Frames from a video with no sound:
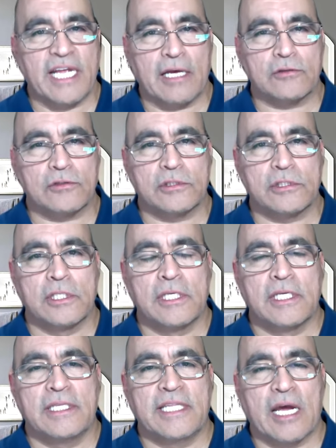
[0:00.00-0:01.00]
else
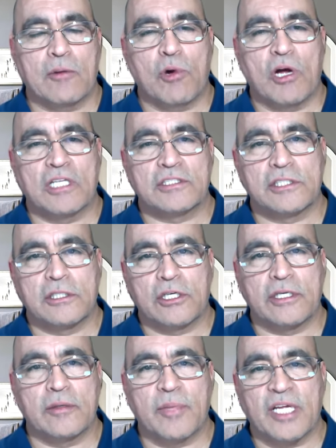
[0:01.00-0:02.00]
that wants to
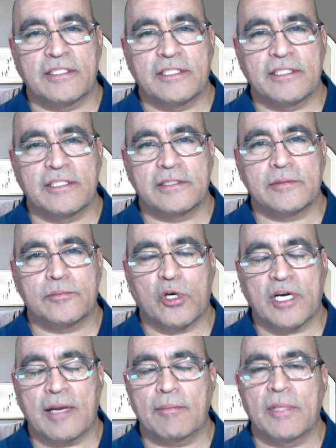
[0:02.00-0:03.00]
learn about this
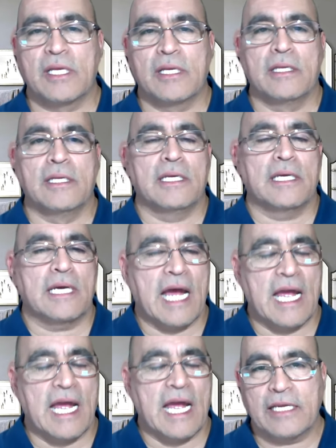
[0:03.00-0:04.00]
program,
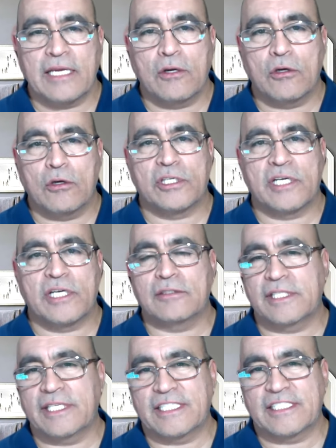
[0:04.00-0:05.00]
I can go to your house
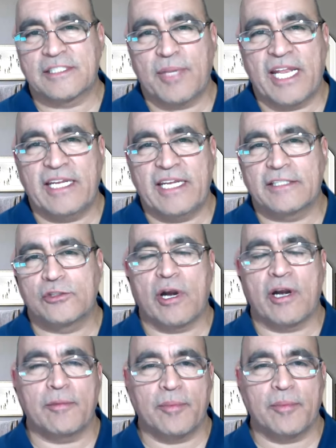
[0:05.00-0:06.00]
and explain it to
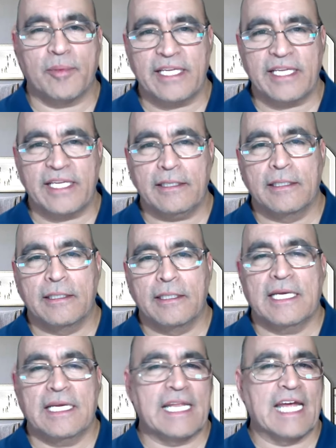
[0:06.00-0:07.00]
everybody
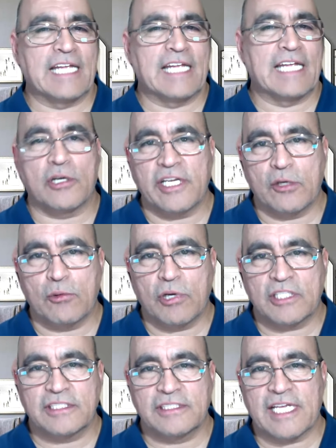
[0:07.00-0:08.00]
and answer any
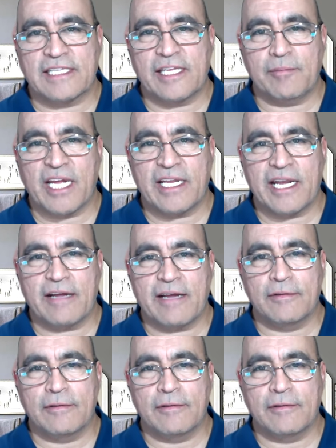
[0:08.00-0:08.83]
questions that they might have.